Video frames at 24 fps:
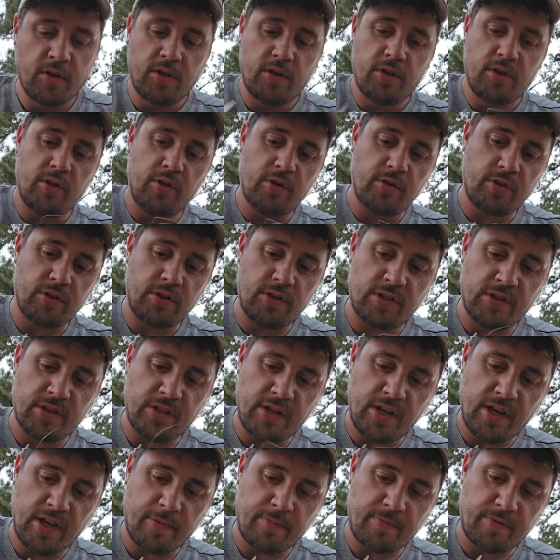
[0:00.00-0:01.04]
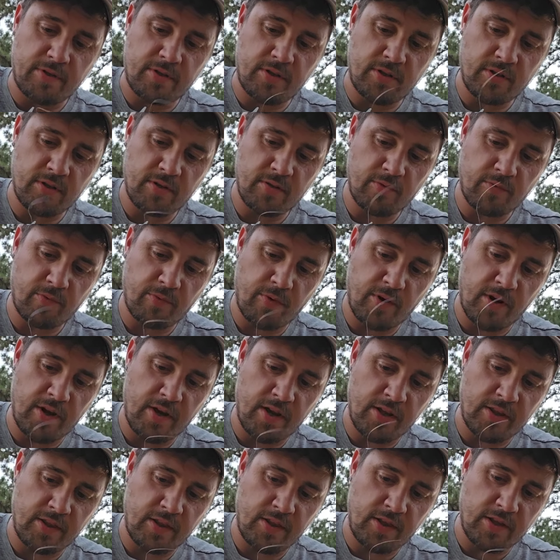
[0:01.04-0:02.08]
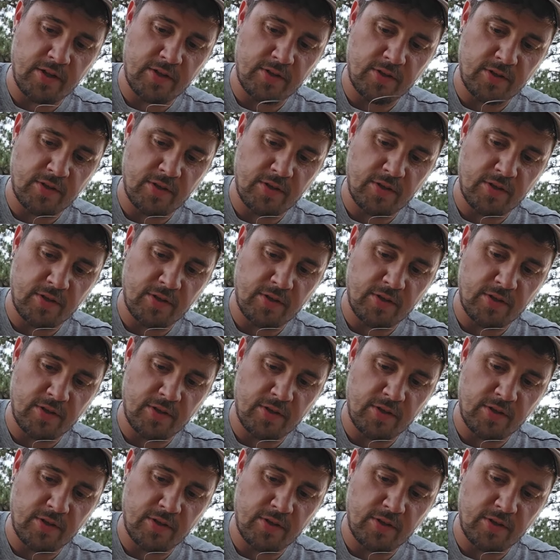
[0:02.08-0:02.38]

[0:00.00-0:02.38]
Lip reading: Usually snaps right at the edge of the